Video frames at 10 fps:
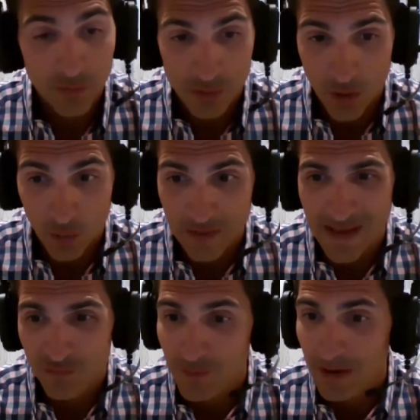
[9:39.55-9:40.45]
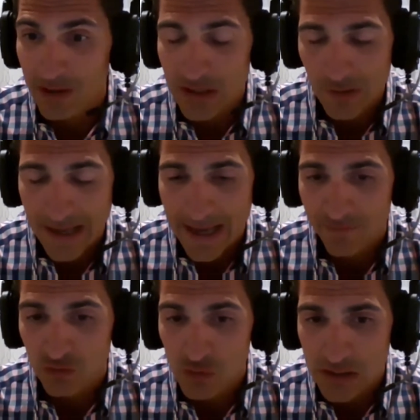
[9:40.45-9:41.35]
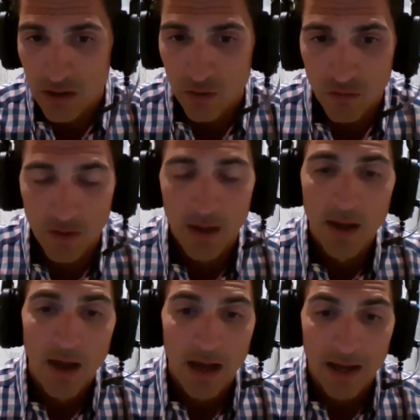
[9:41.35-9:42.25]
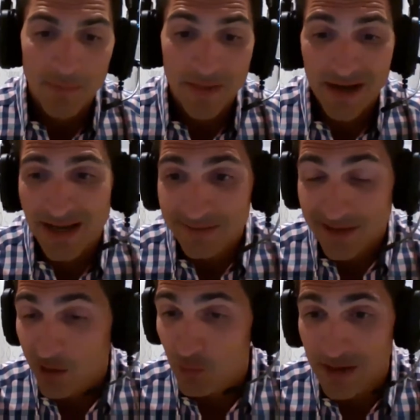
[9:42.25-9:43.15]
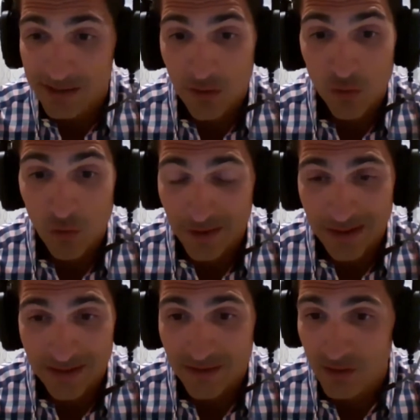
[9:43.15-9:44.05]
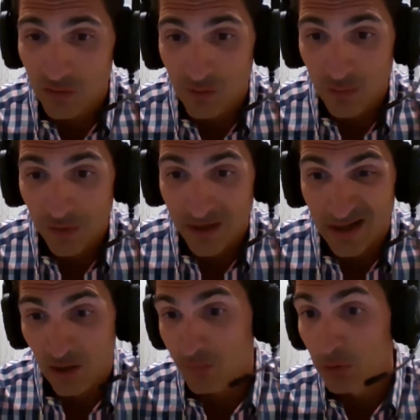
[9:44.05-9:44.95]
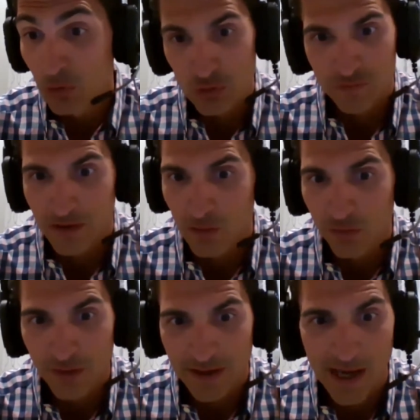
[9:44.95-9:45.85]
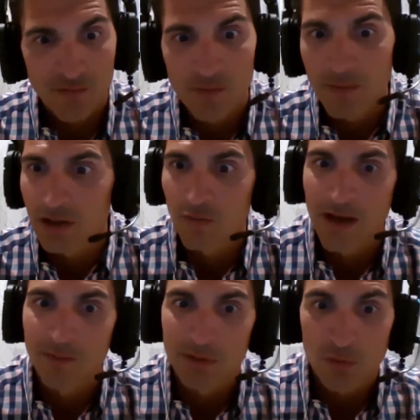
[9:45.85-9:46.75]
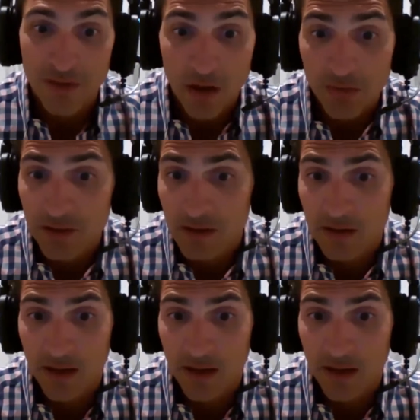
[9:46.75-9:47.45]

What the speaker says: Did that for about a year and a half, 2 years. And then I got to chiropractic school, and I got to tell you, it was like an explosion of health. Like everybody around me was healthy.